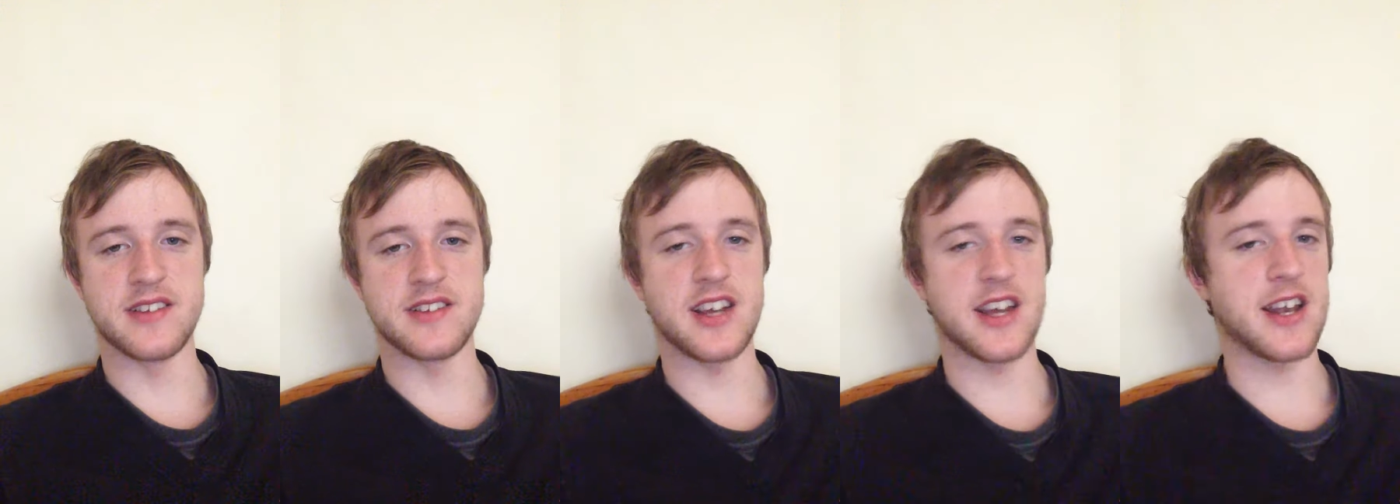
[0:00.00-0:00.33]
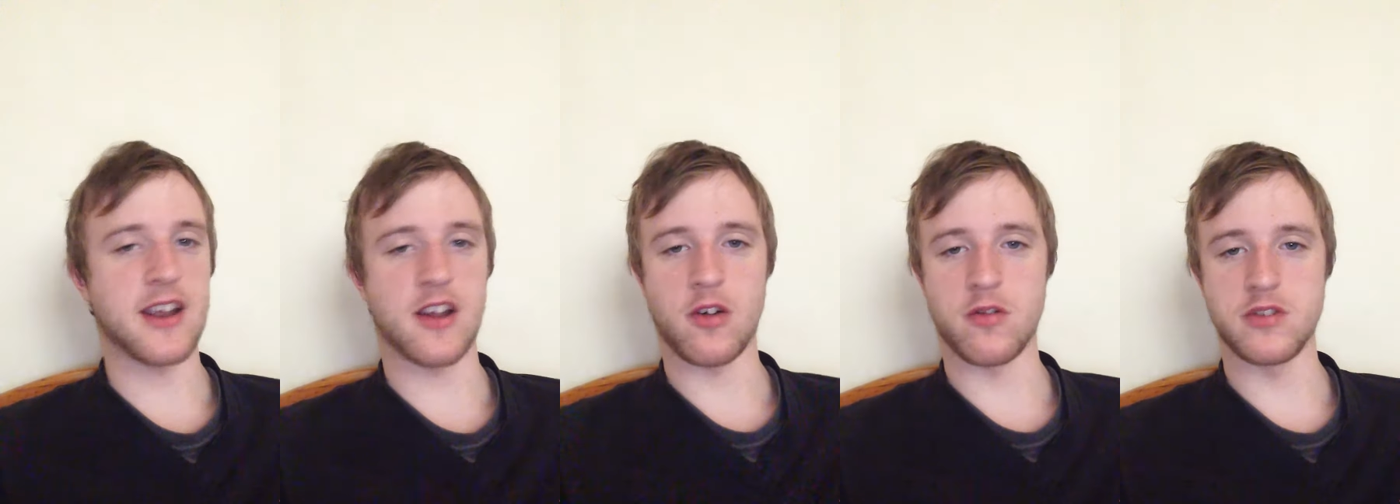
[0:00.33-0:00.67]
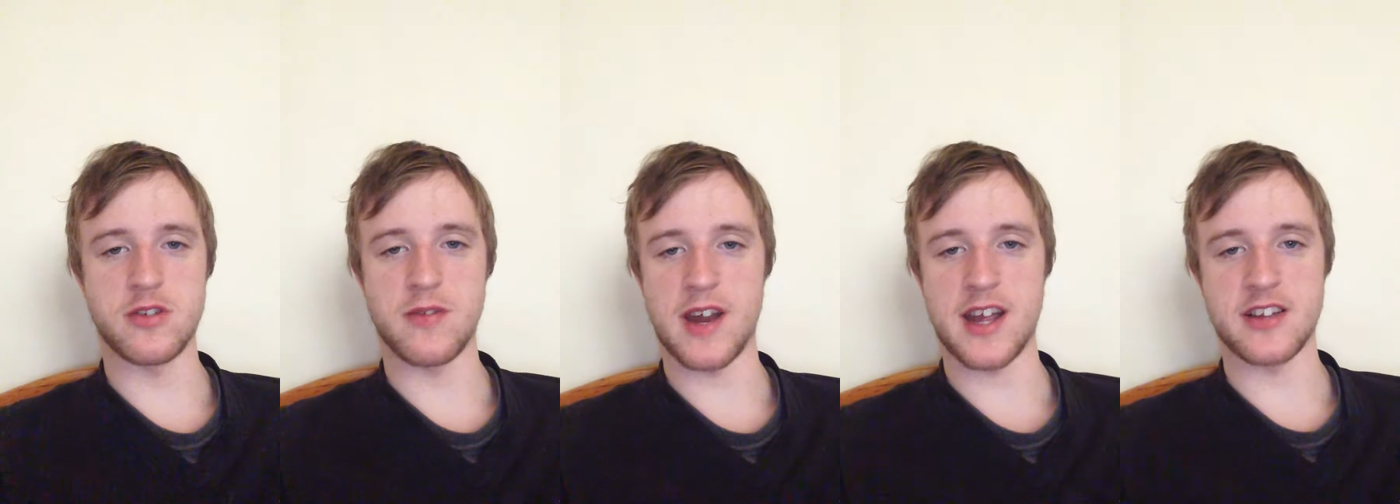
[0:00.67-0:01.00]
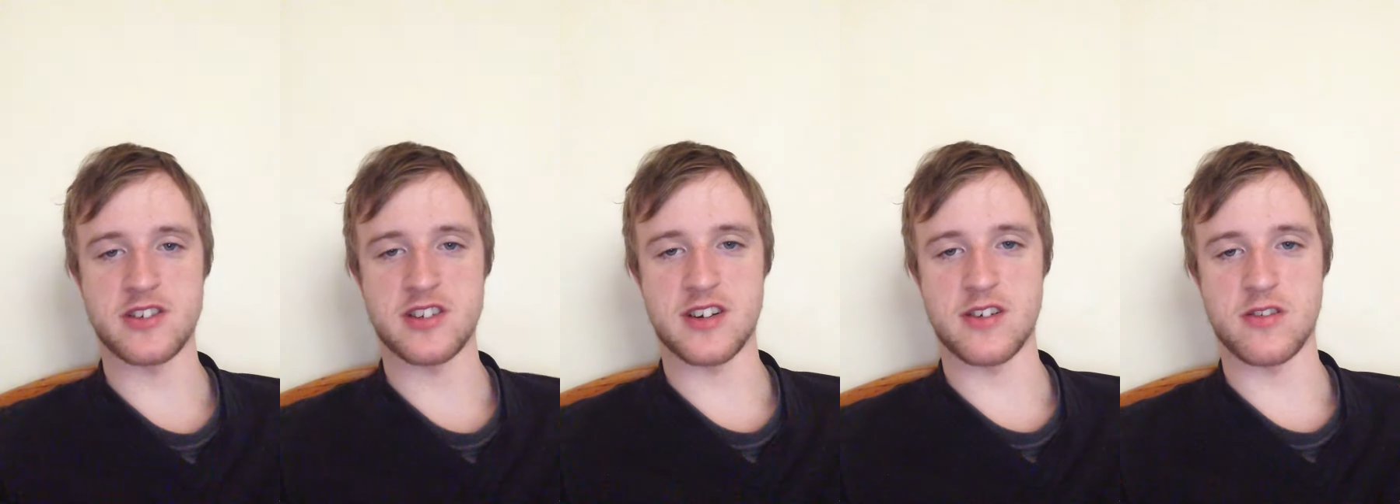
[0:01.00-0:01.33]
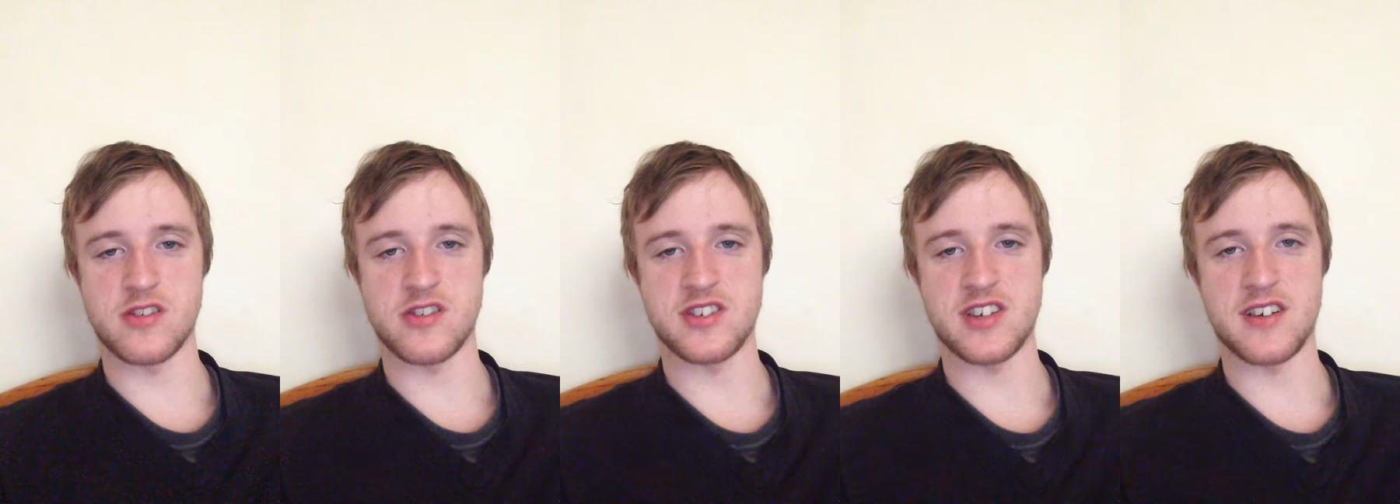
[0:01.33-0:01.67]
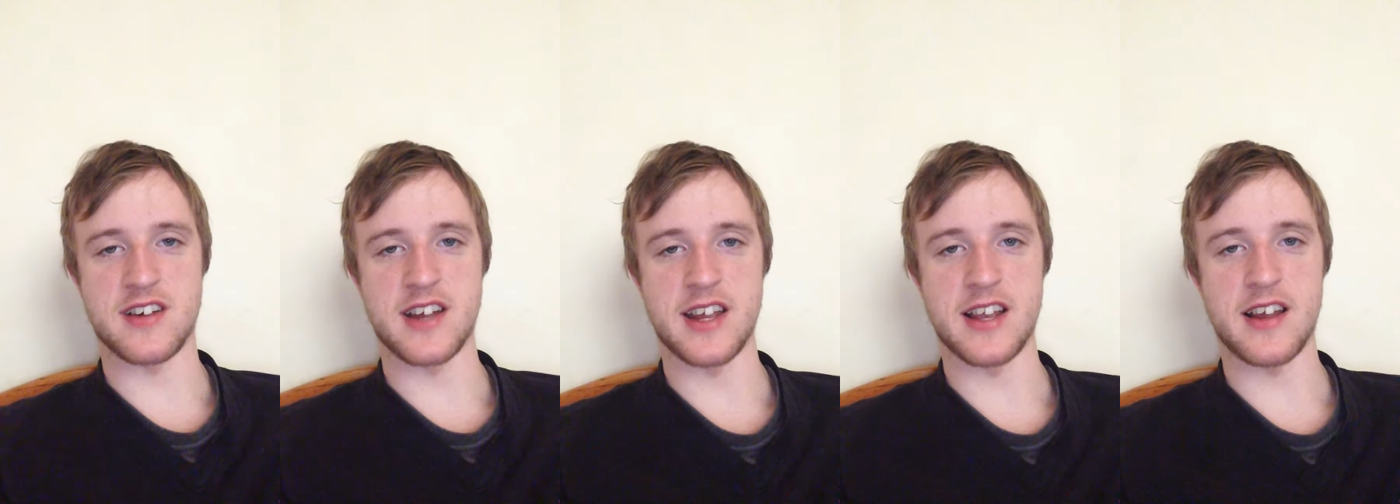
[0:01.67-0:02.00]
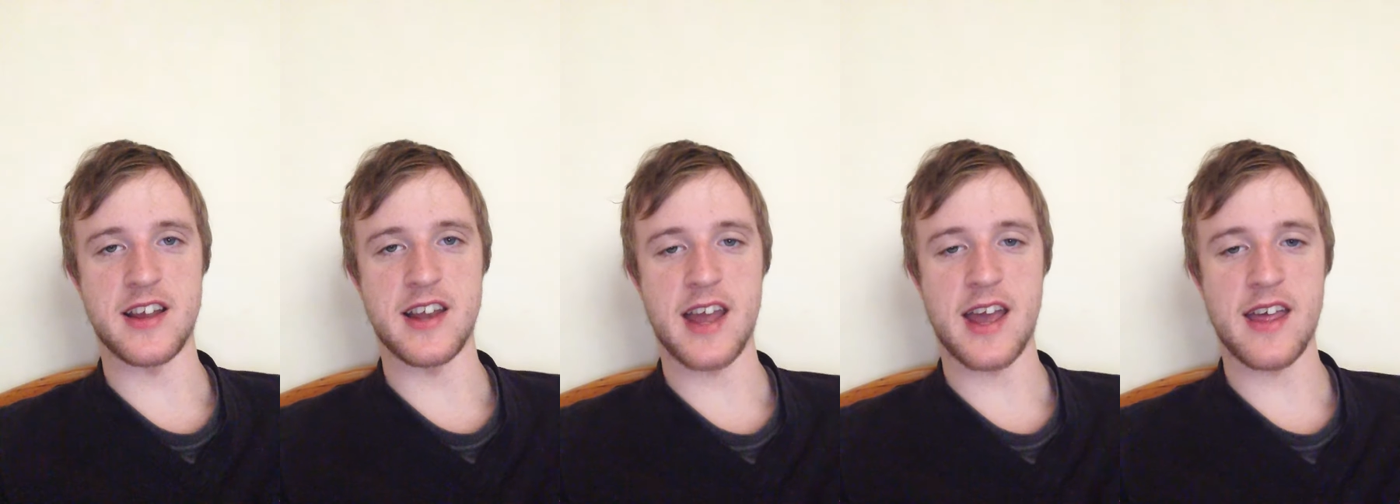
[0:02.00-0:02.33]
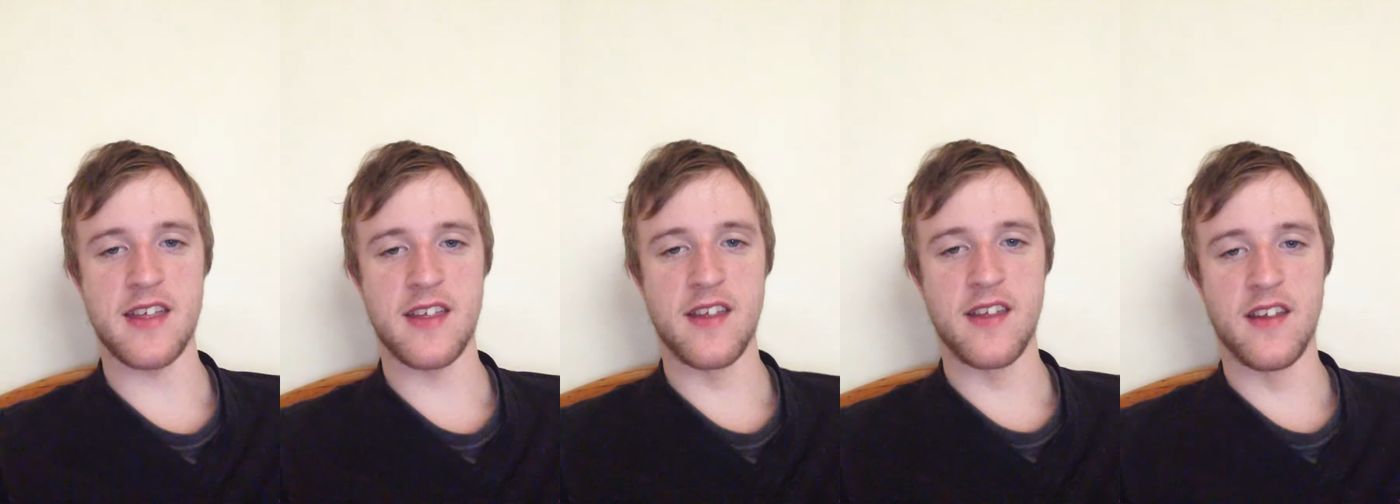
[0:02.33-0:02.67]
technical director or something like that.